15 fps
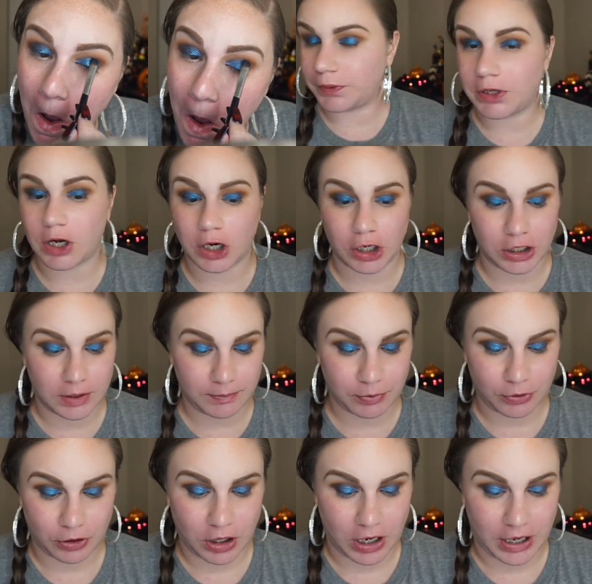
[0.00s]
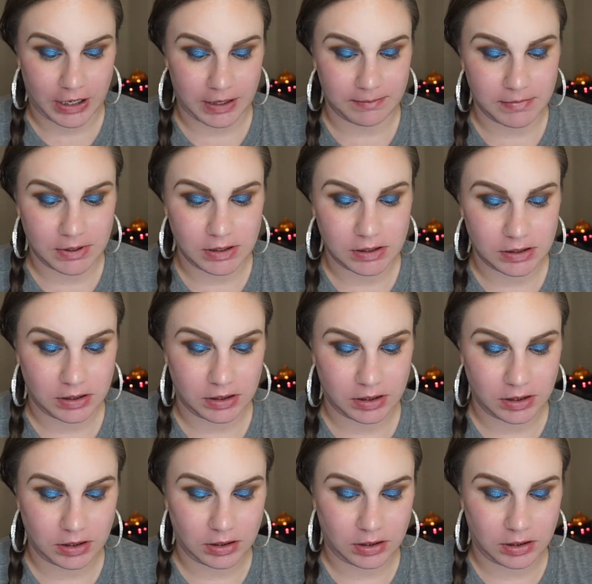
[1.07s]
We are gonna prime.
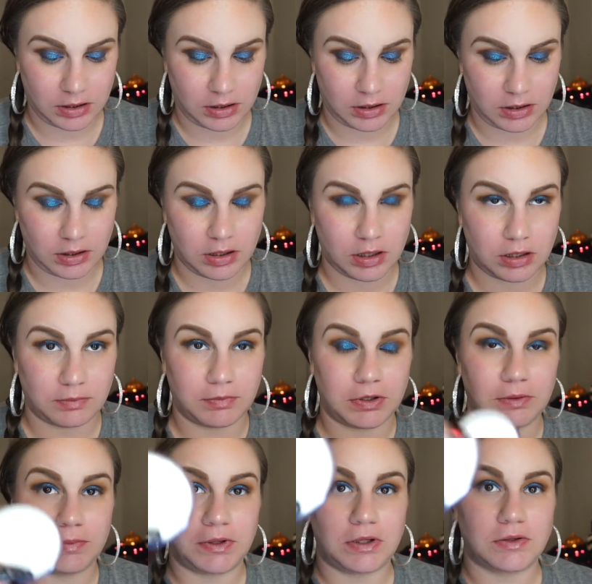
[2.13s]
I'm gonna be